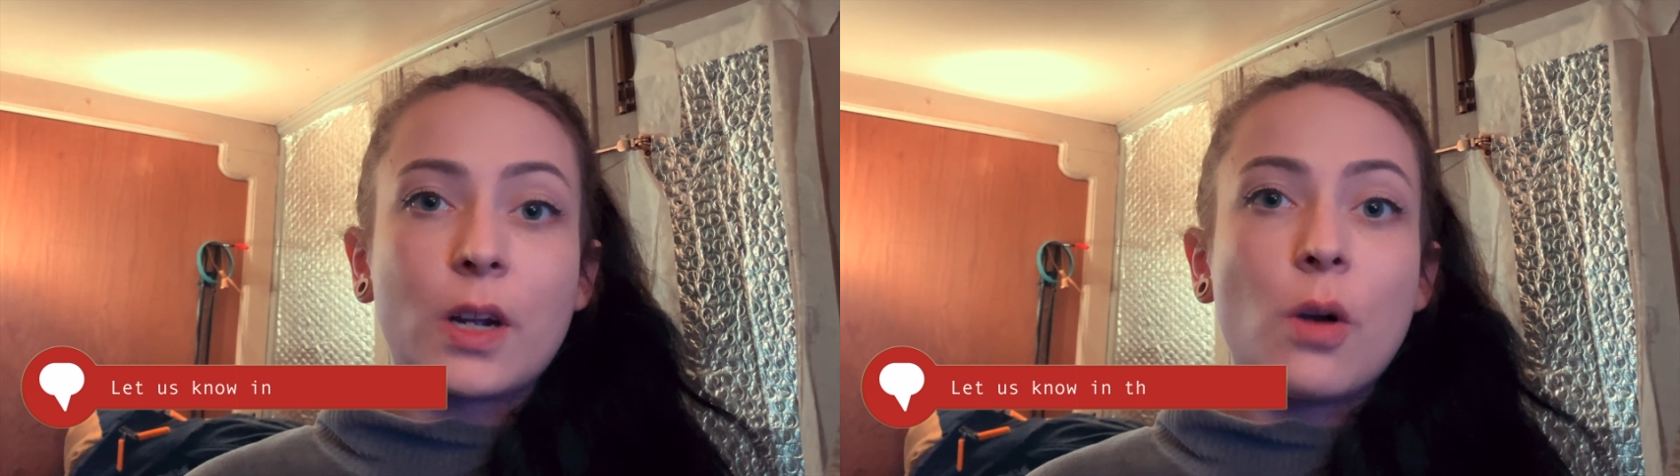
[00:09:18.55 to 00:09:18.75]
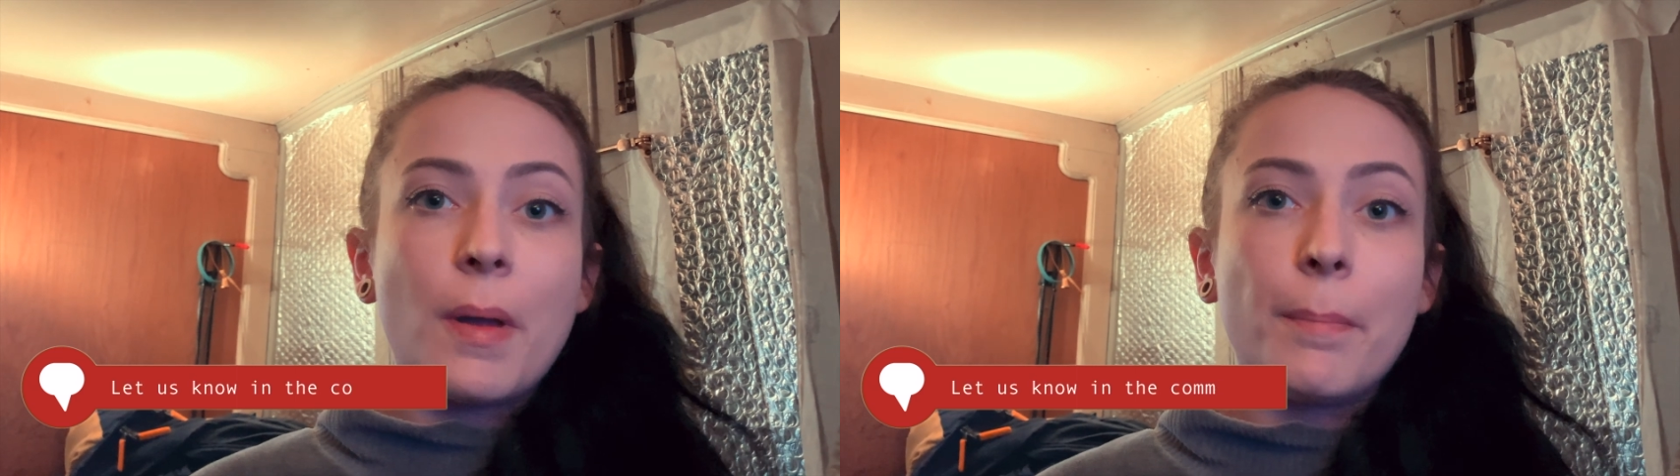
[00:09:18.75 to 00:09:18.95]

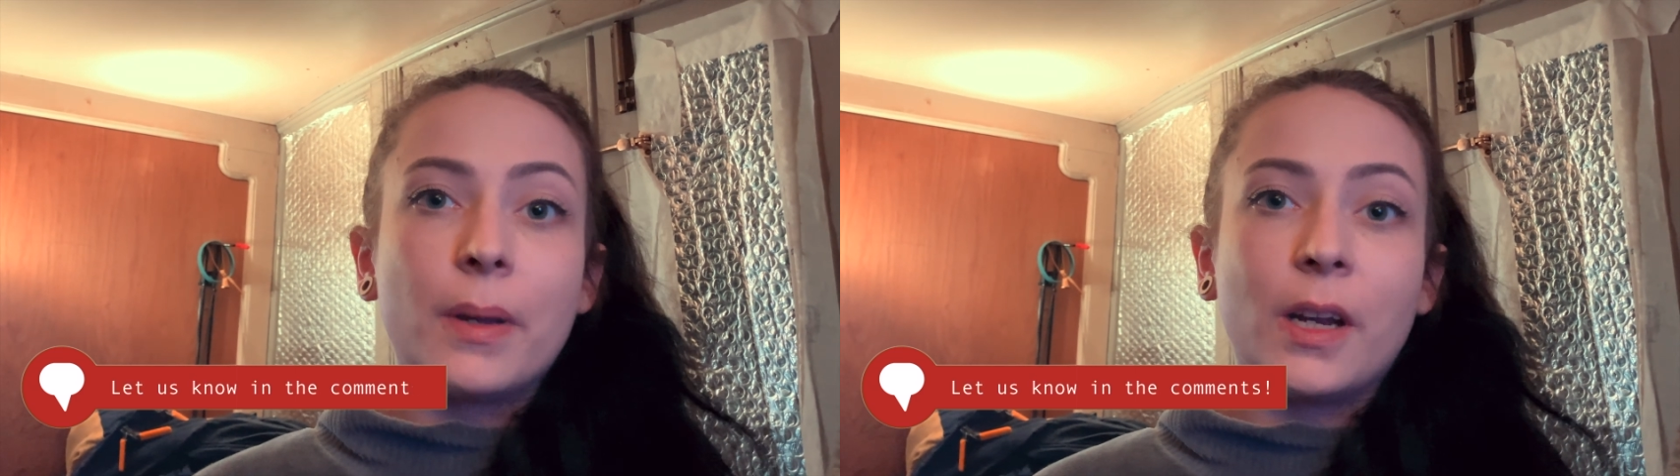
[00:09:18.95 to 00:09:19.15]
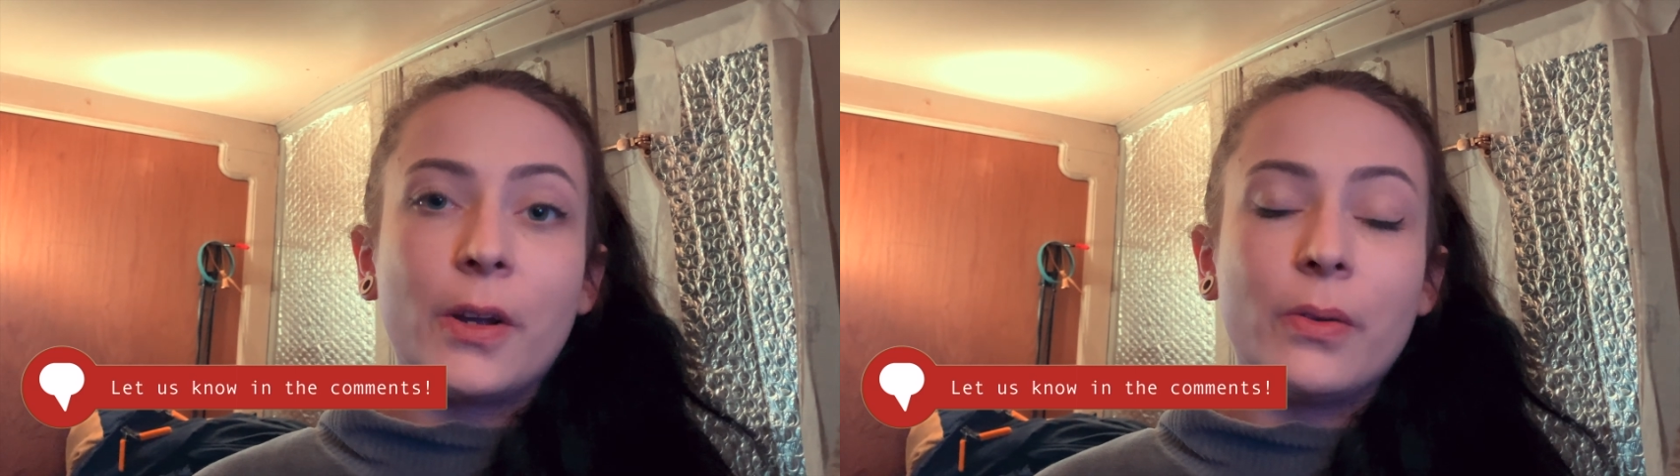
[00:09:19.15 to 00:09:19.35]
comment
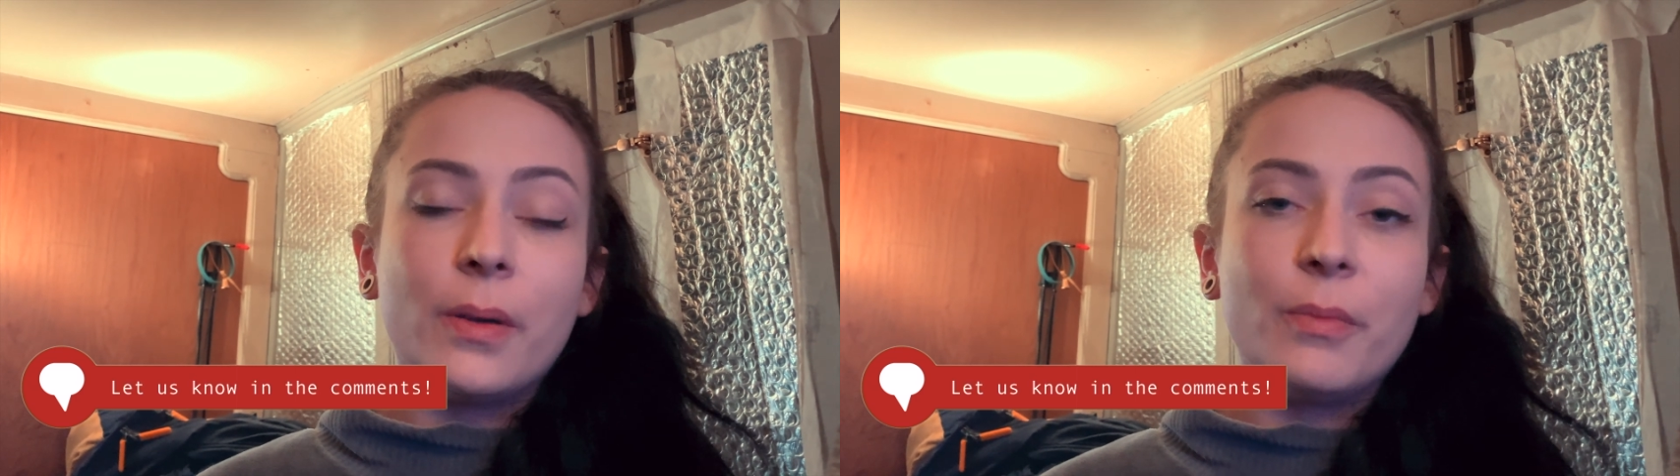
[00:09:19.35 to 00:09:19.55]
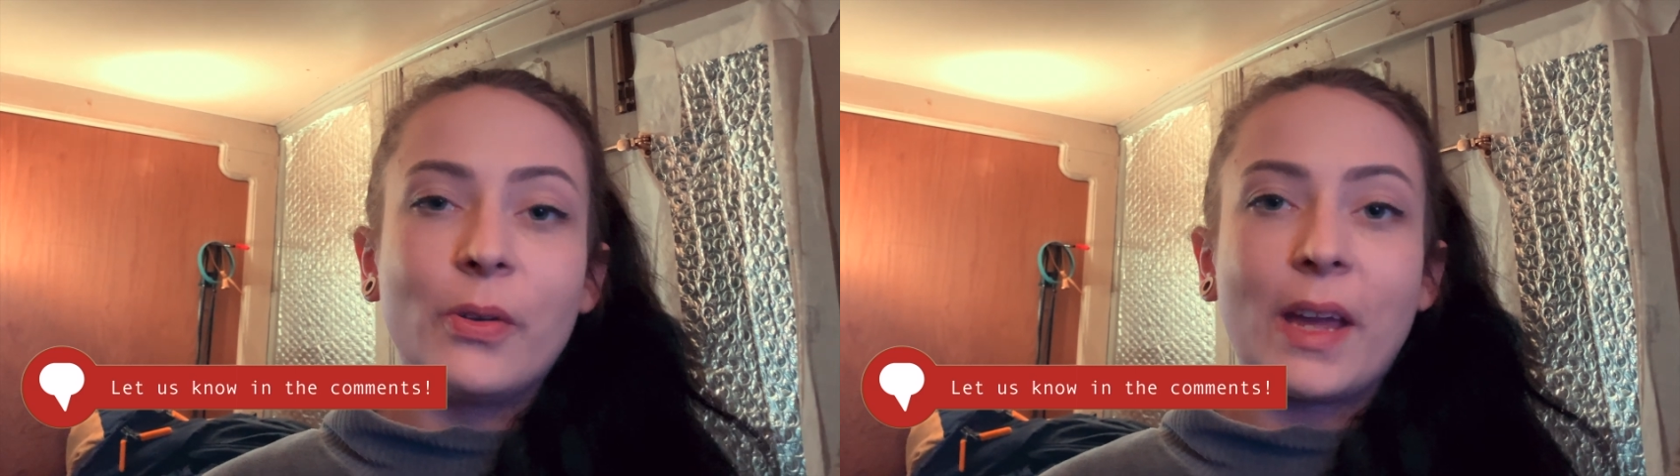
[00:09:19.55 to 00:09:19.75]
below
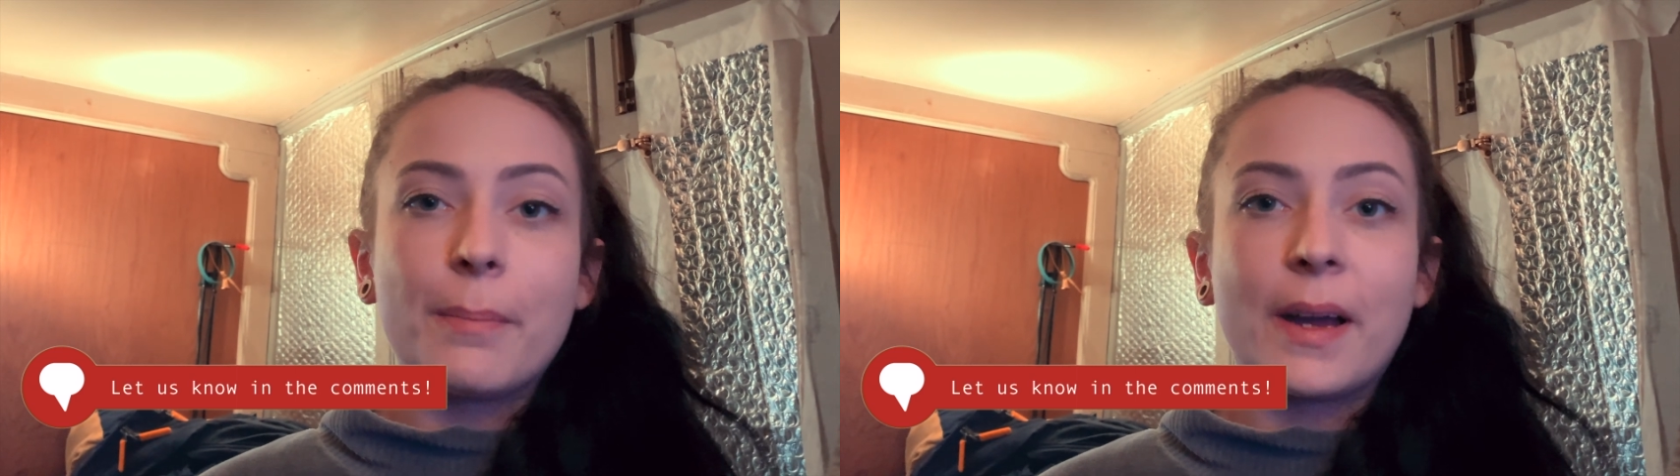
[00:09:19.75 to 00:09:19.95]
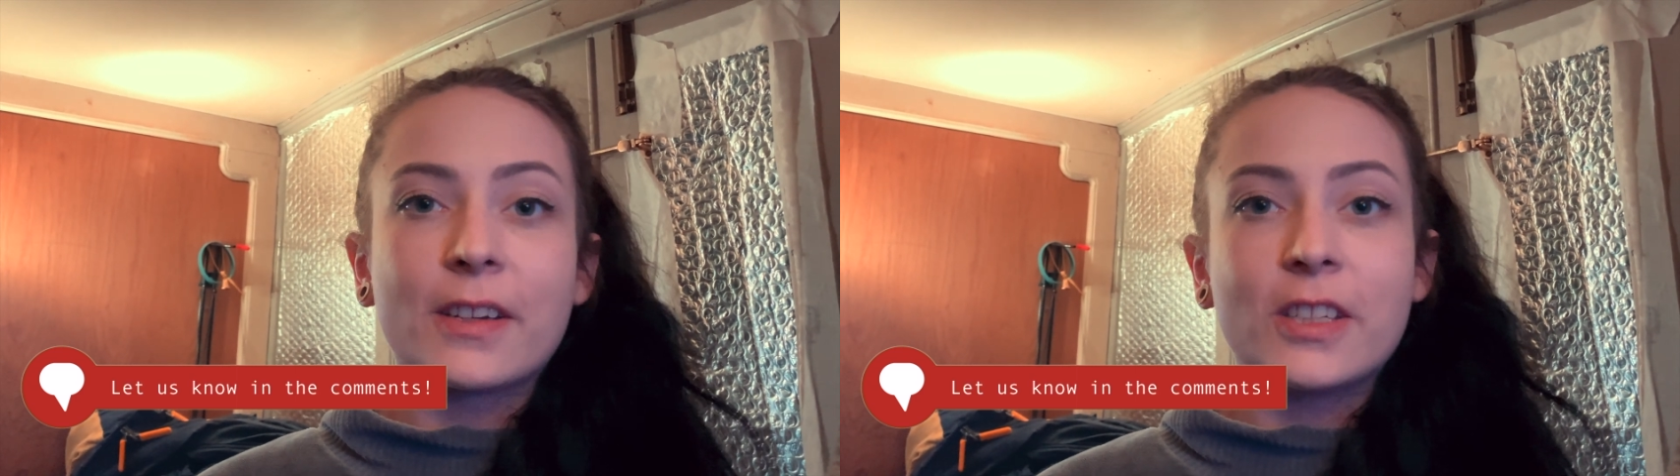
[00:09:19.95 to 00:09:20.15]
and we'll get
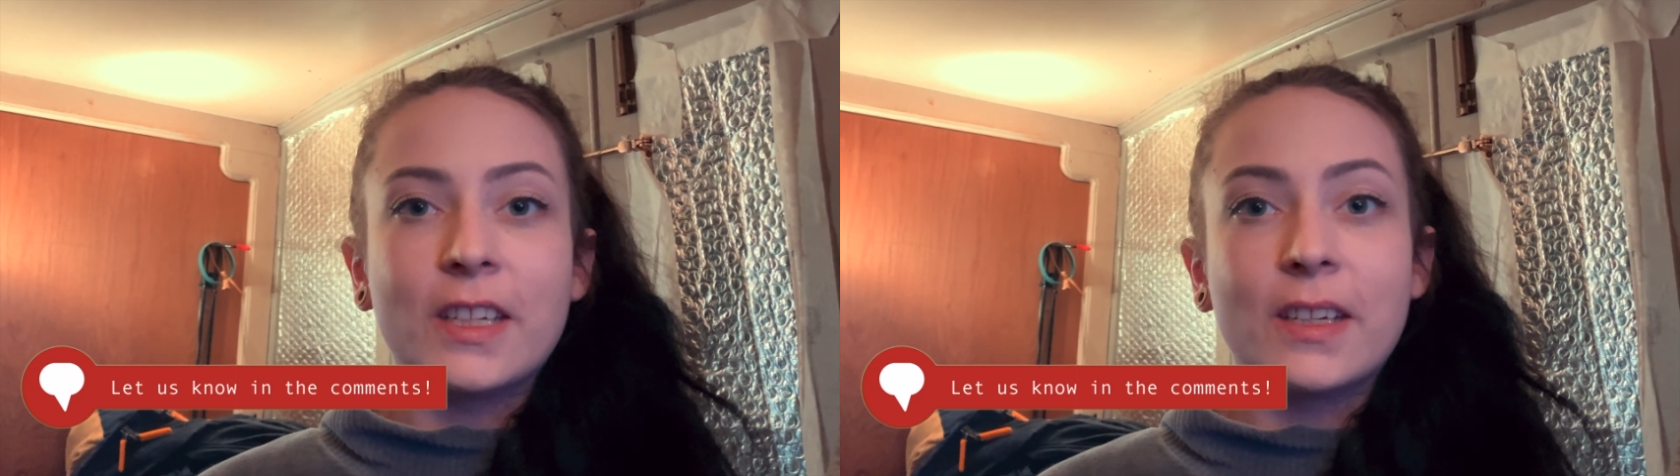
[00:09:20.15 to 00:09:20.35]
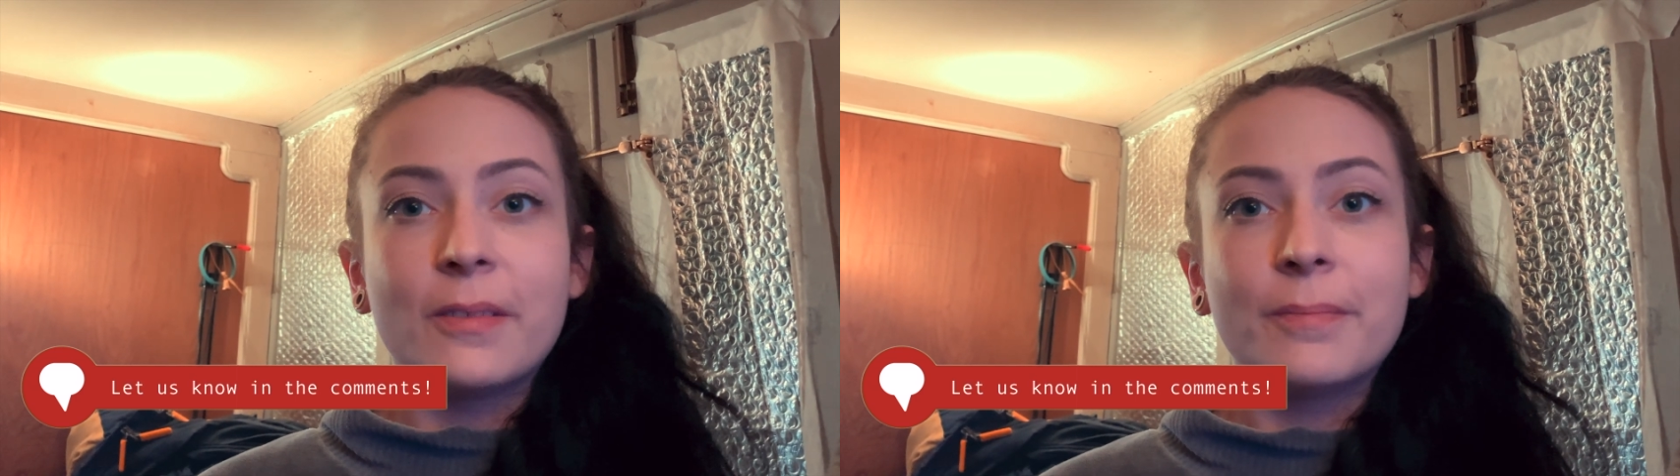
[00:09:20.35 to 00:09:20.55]
back to
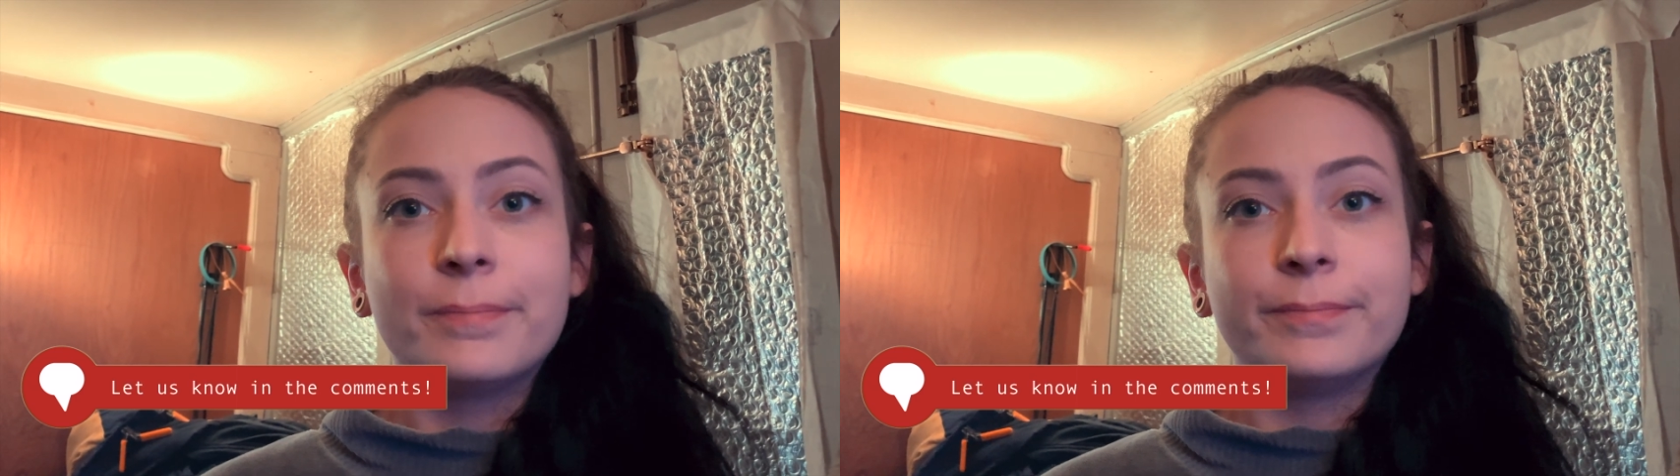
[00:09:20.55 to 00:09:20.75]
you.